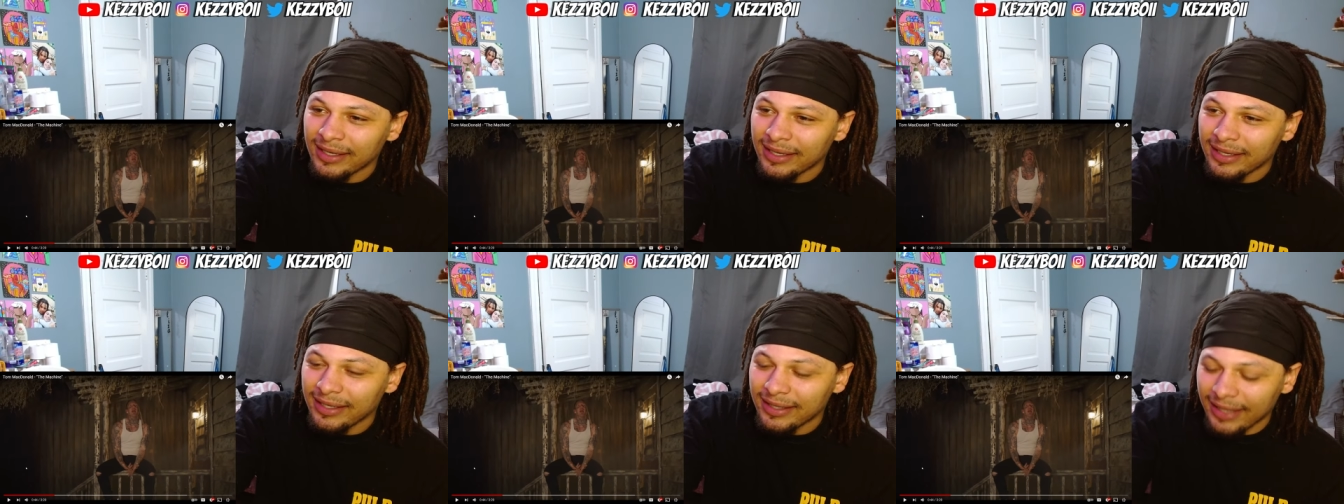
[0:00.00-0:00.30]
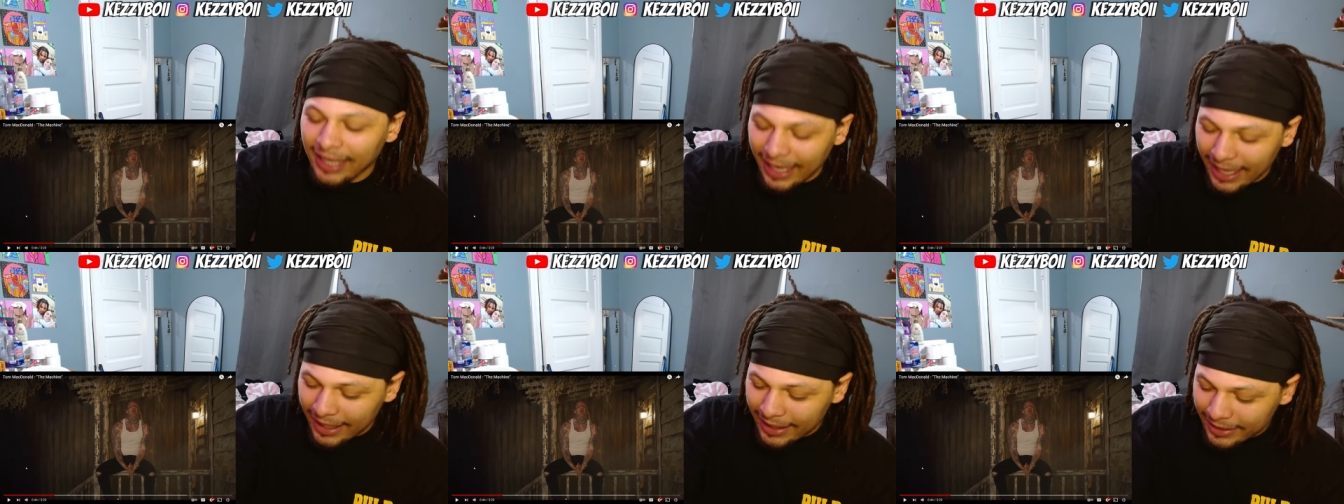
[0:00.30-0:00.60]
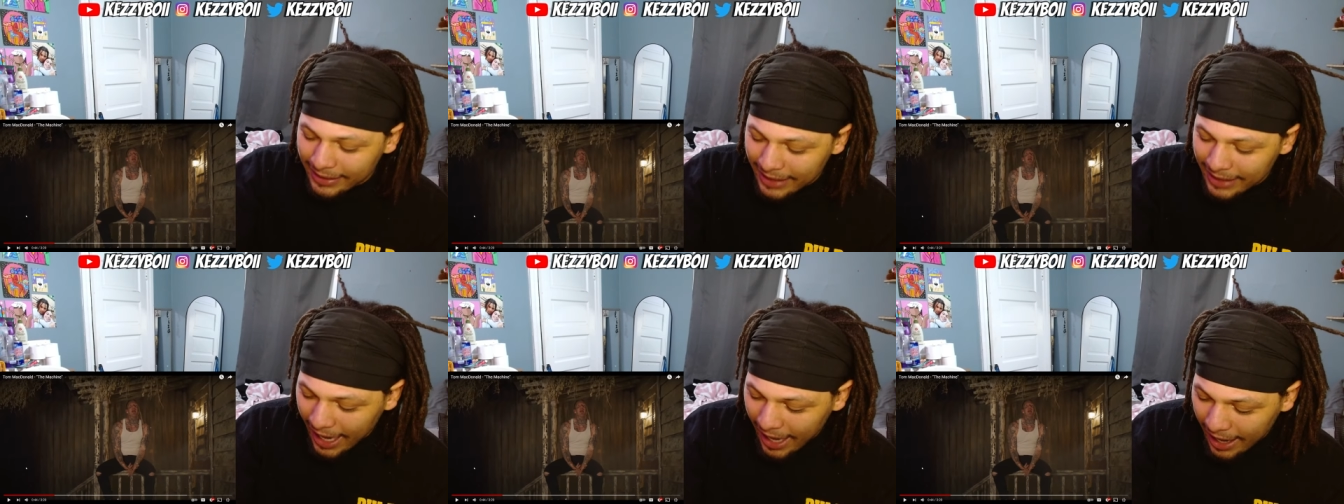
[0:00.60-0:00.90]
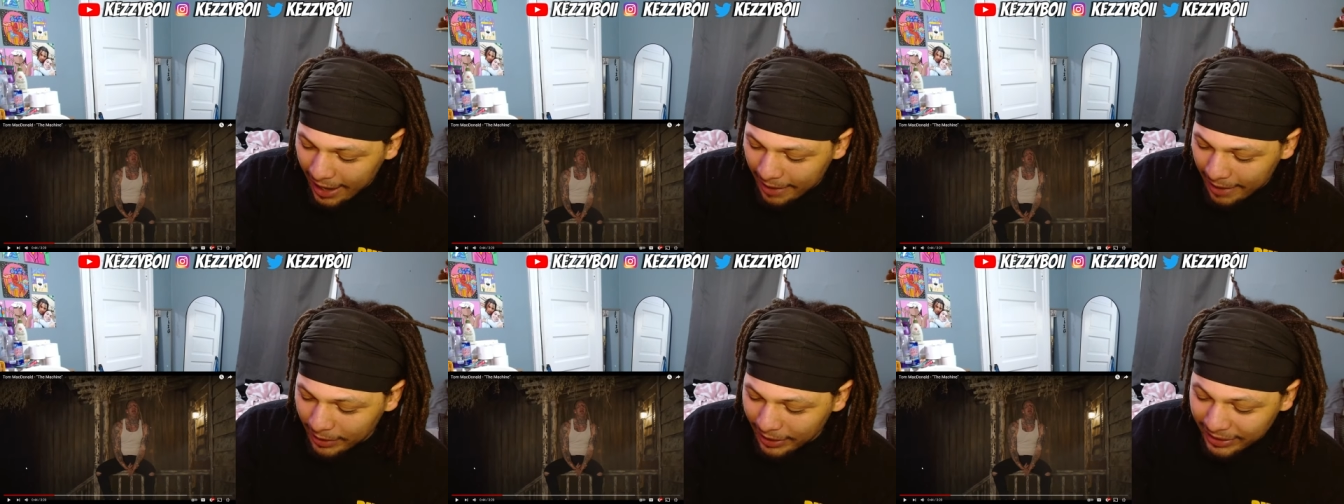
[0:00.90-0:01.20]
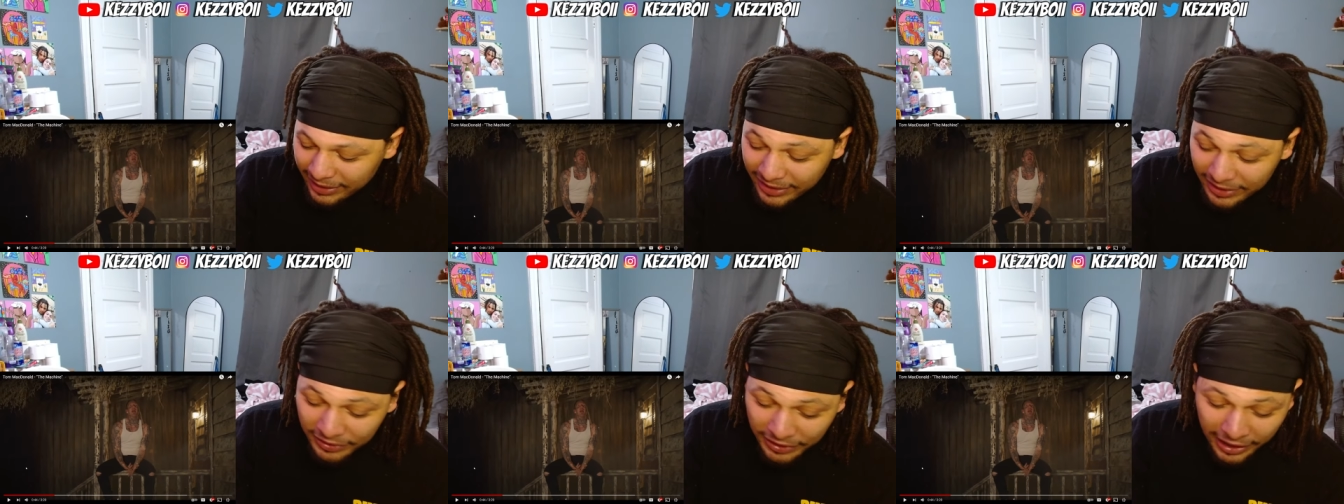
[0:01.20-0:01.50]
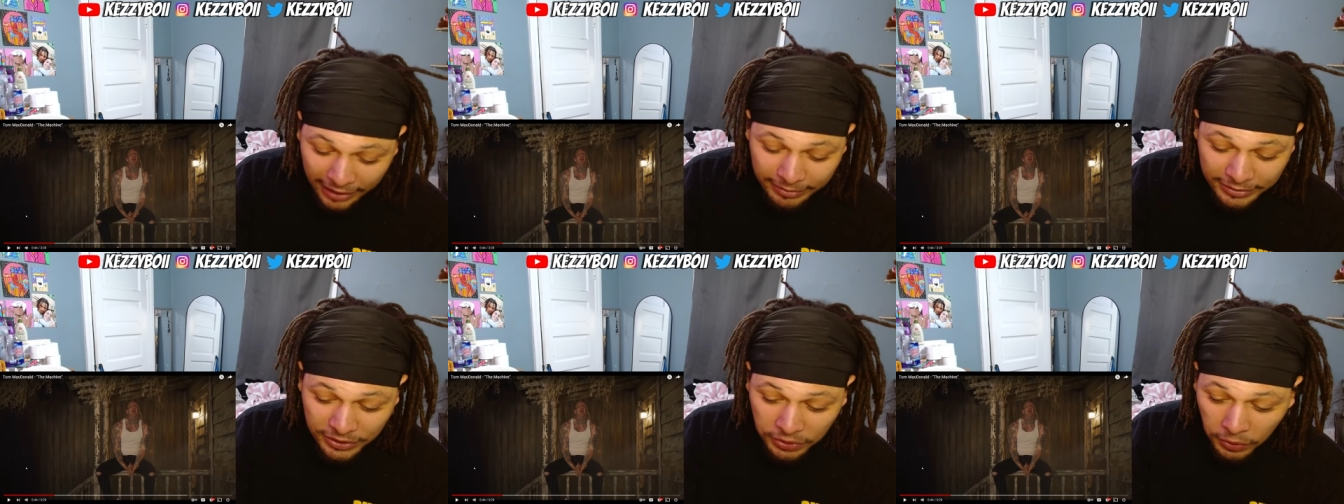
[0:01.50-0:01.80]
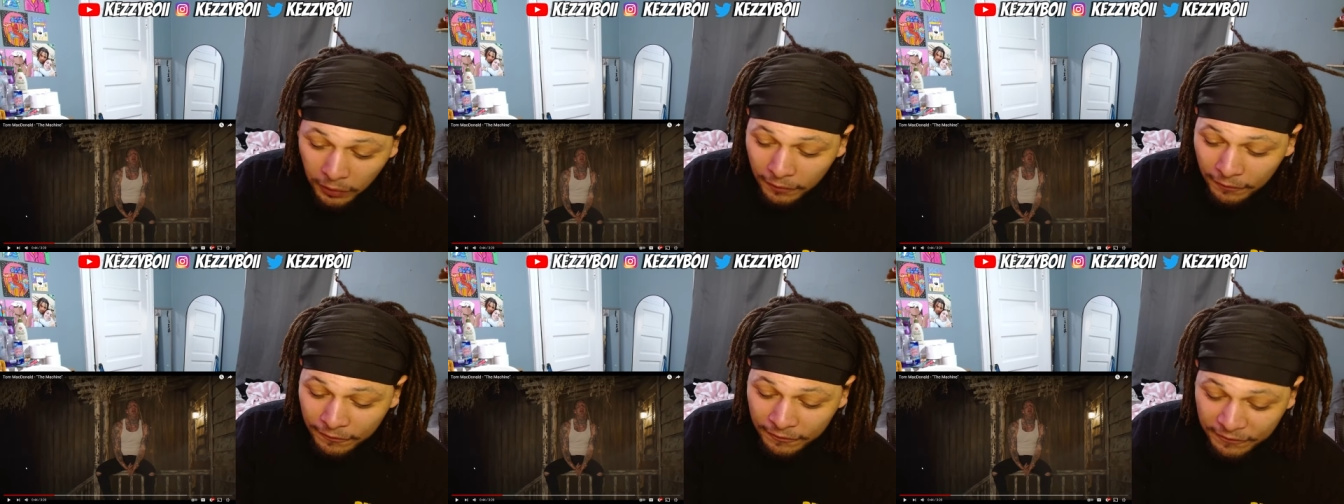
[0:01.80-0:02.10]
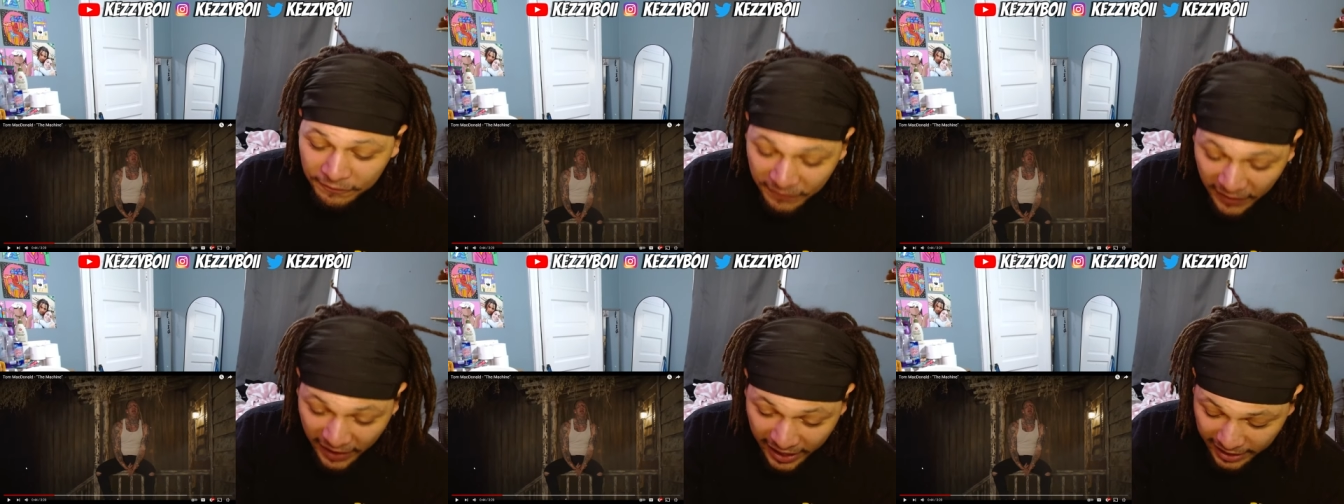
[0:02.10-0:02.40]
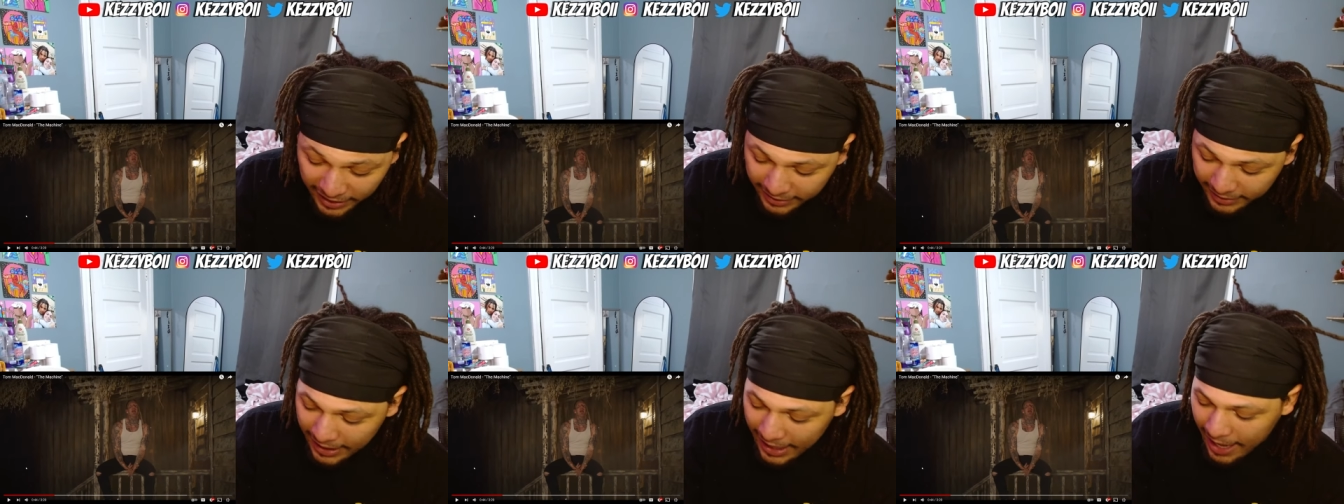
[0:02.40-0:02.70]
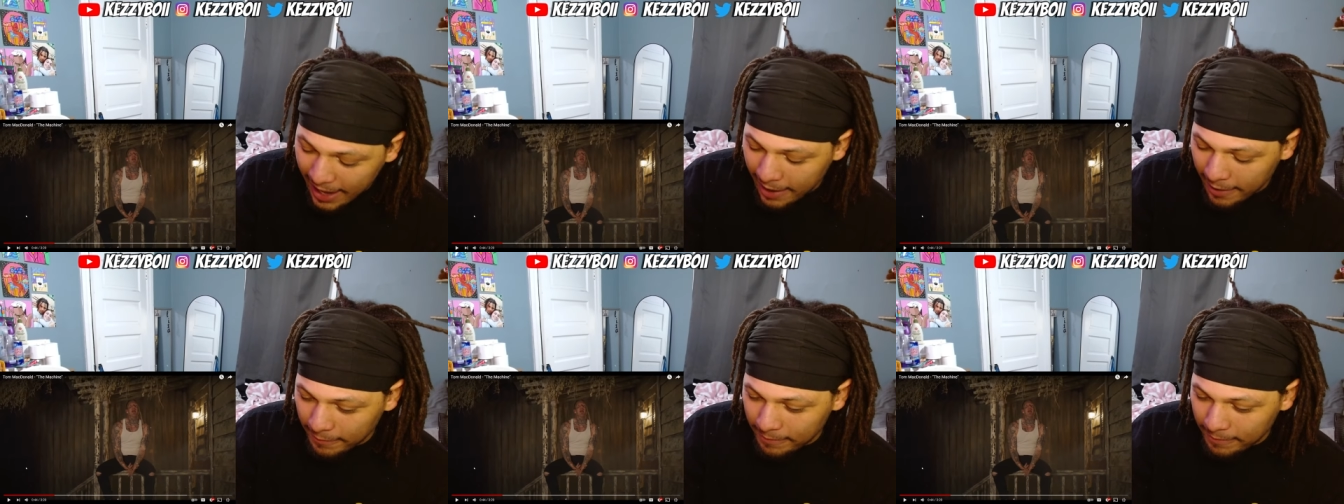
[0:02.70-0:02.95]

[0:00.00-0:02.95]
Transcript: Like, nah, bro. Instagram's so fake now,